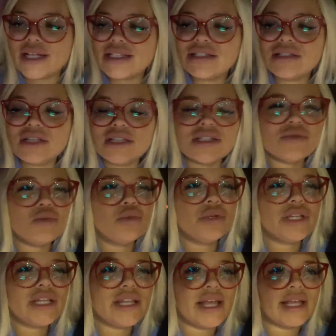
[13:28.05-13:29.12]
It's, it's
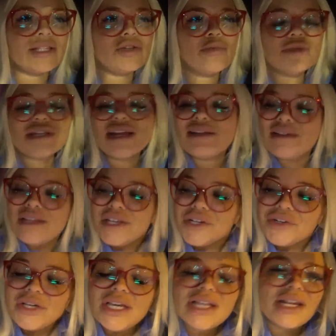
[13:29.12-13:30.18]
really like, it's almost kind of
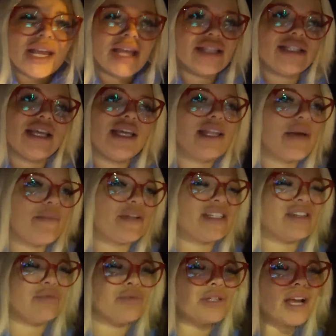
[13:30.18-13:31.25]
eerie, and I hate saying that, but
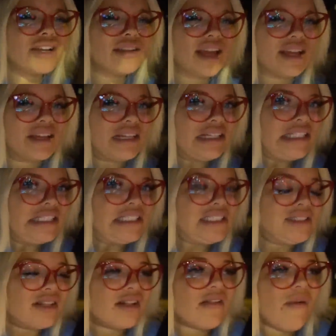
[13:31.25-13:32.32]
it's almost kind of like,
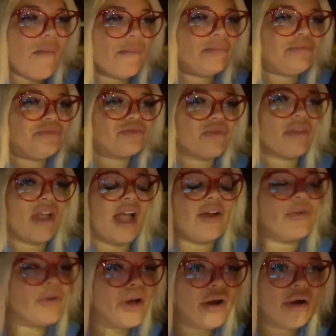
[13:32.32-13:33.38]
I
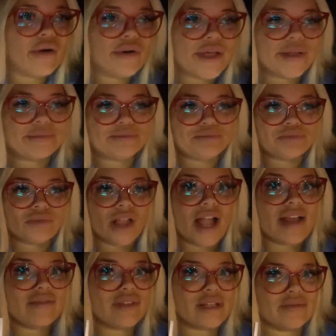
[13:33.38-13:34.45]
don't know, like, I
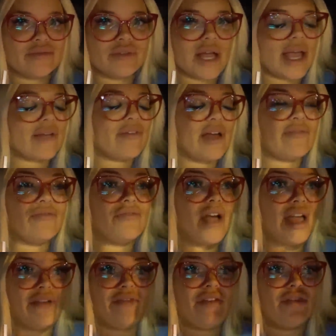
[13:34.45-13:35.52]
have like, I have, I
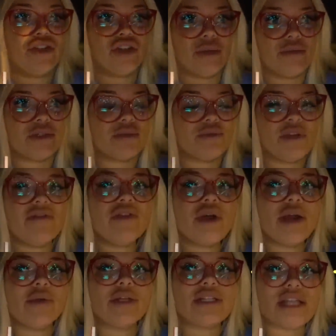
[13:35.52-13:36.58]
have vivid dreams. Even though
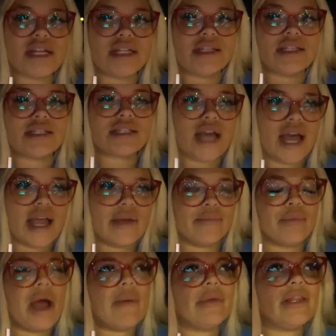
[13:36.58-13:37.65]
I only dated this guy
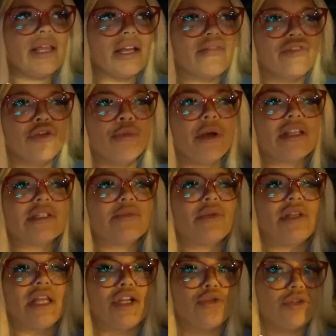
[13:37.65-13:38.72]
probably like a few months, and we
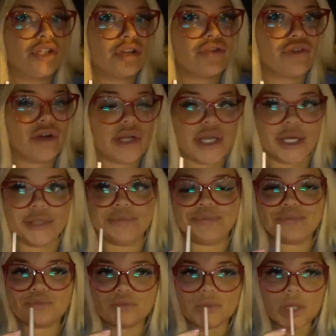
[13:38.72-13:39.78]
like knew each other for a year,
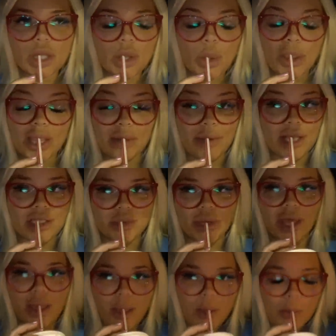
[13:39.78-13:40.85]
but that passed away.